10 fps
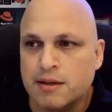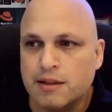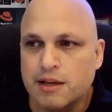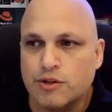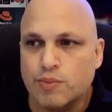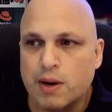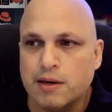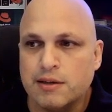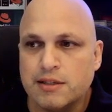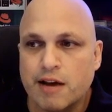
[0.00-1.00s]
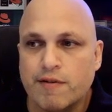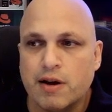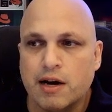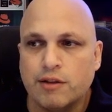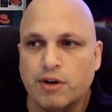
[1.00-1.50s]
This one,
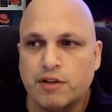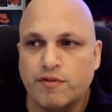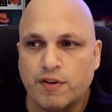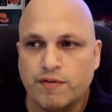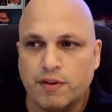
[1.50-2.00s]
750